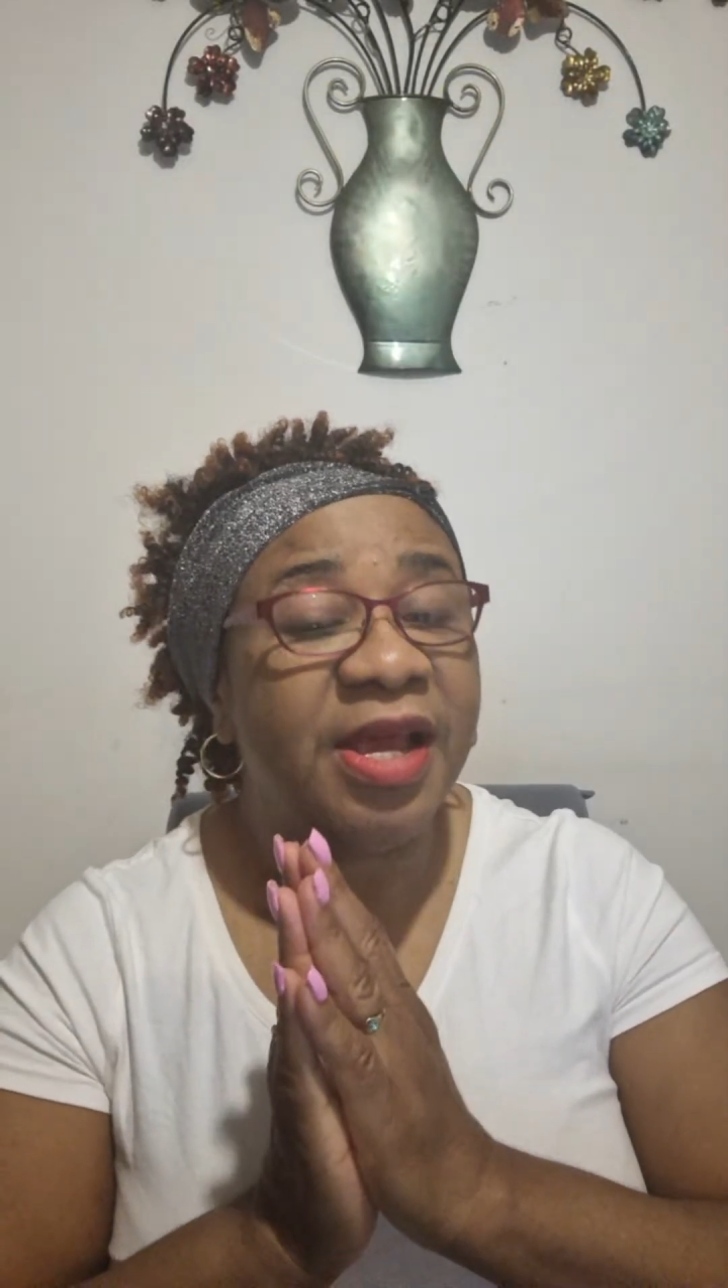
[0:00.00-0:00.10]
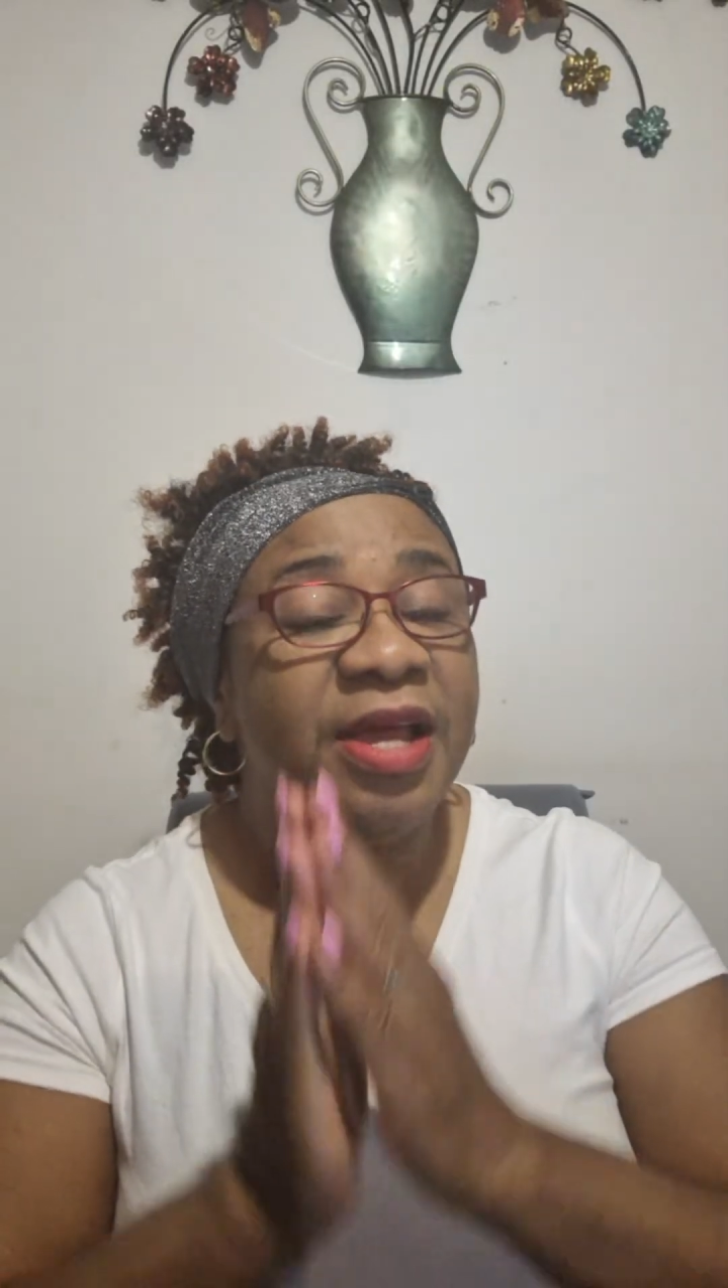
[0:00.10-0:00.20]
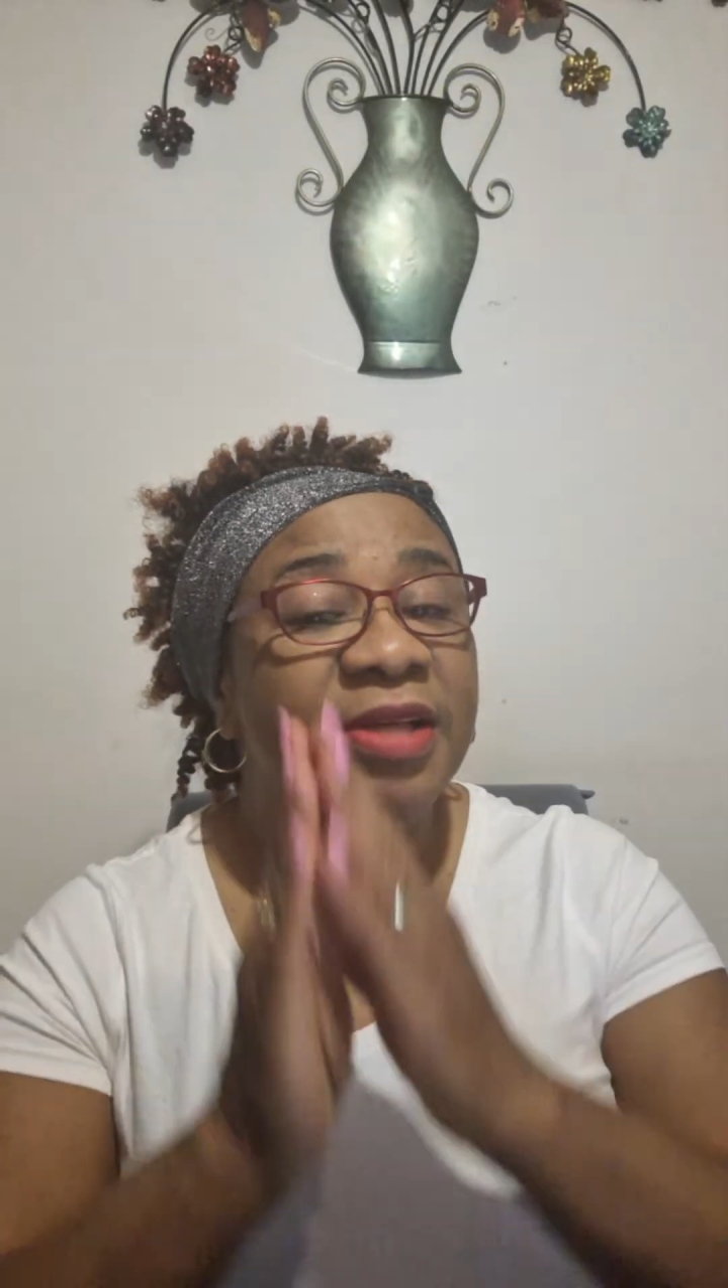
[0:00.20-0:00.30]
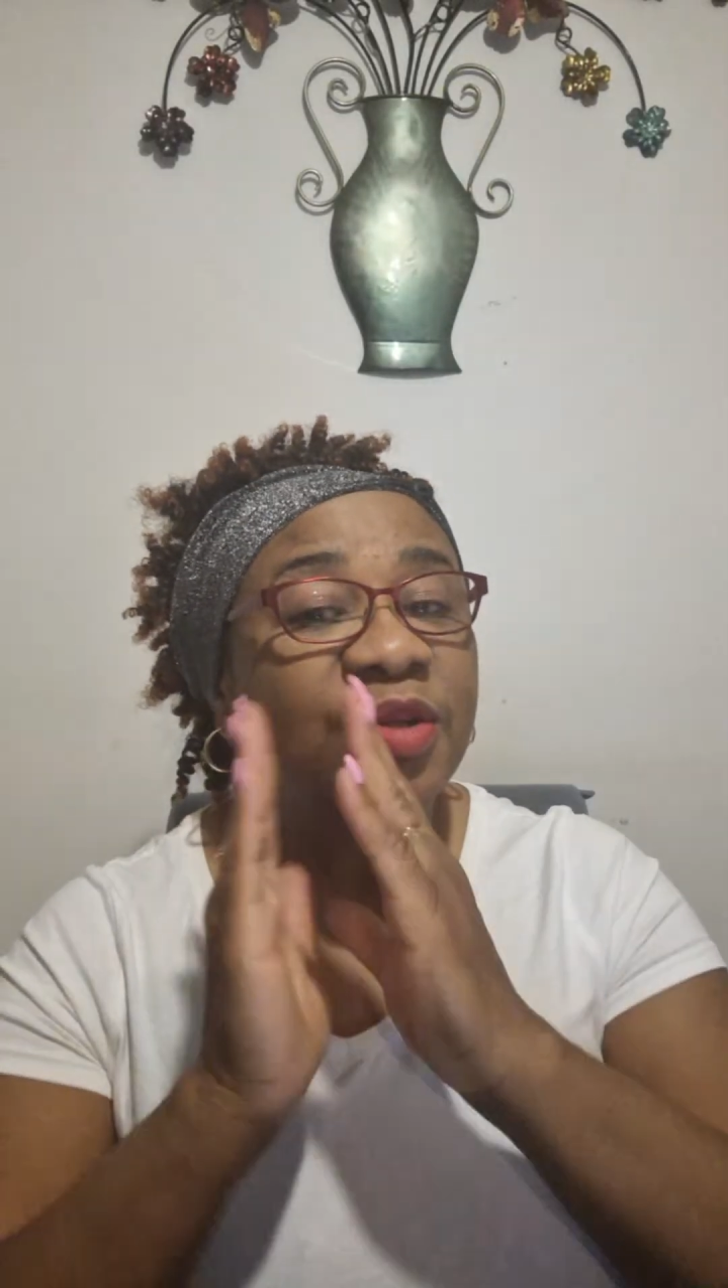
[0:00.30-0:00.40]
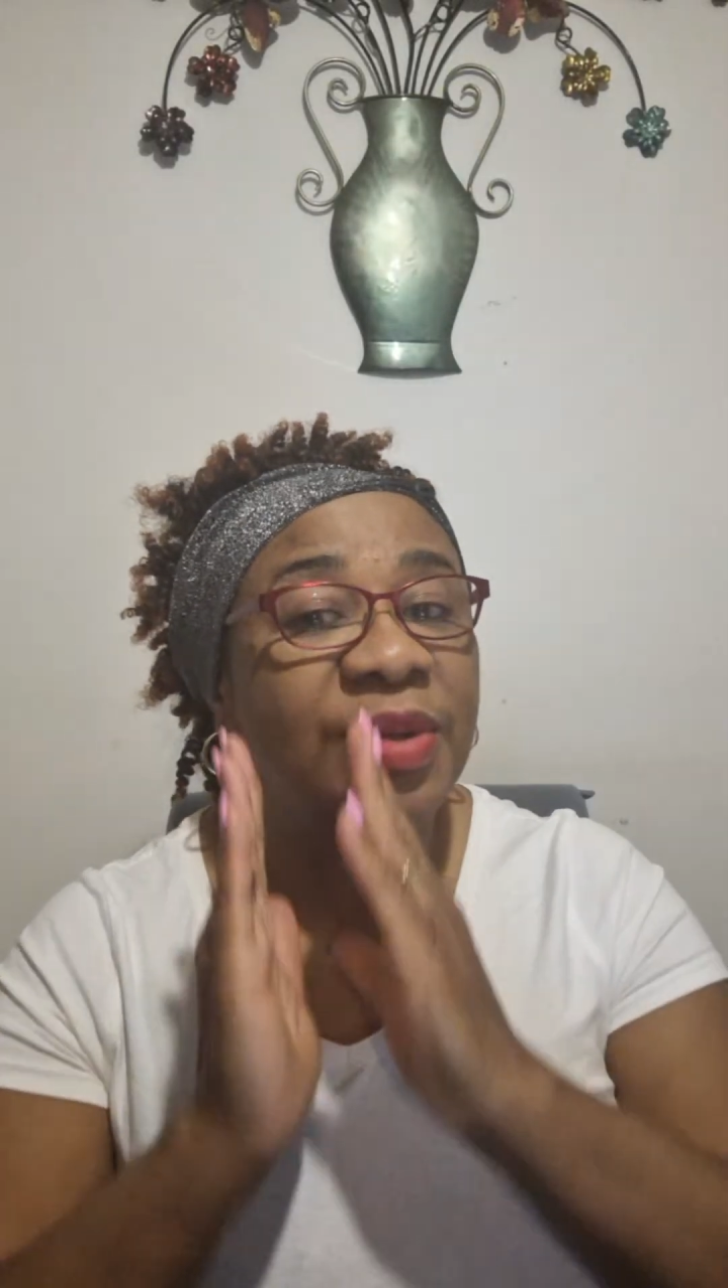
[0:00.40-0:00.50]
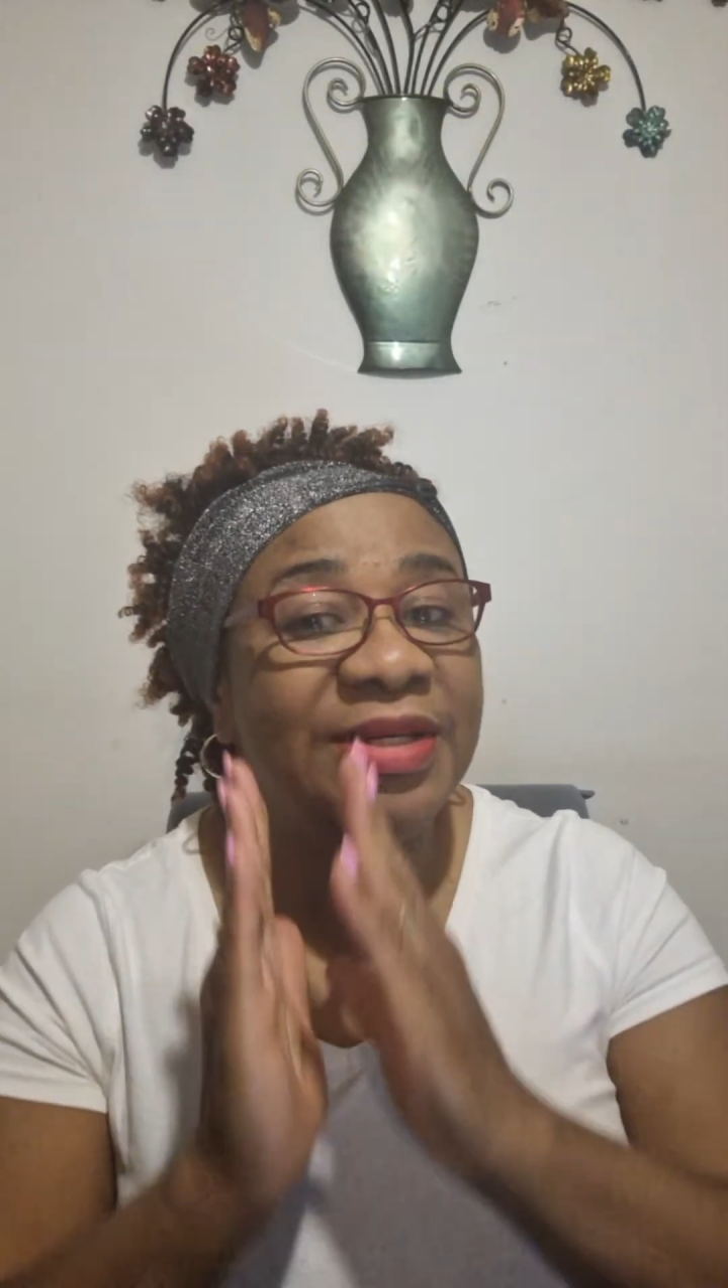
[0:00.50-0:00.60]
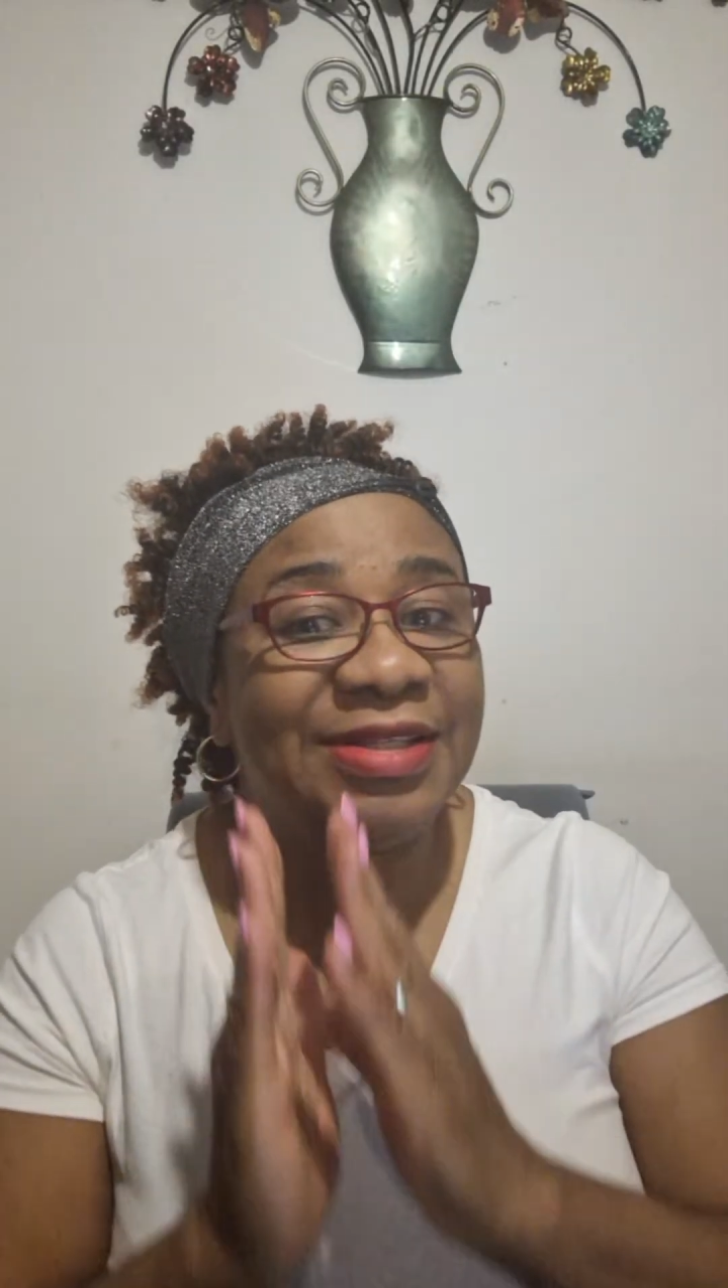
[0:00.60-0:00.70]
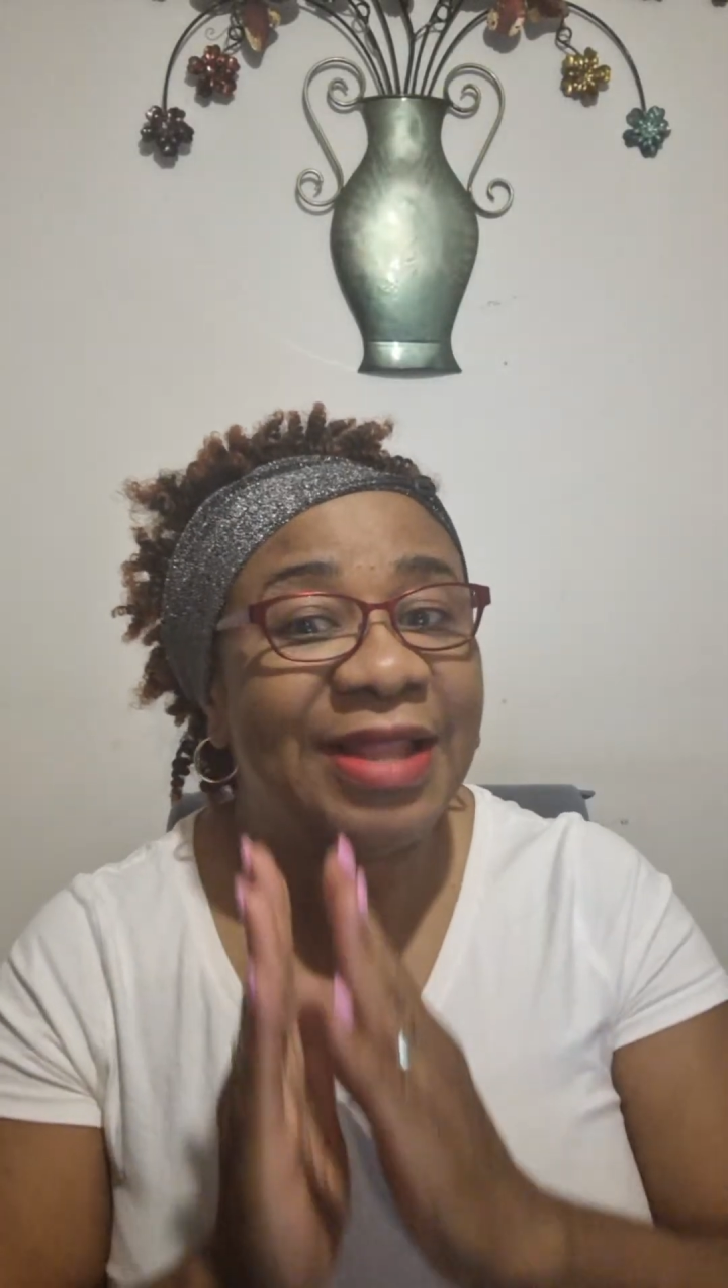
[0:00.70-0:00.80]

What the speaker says: So it's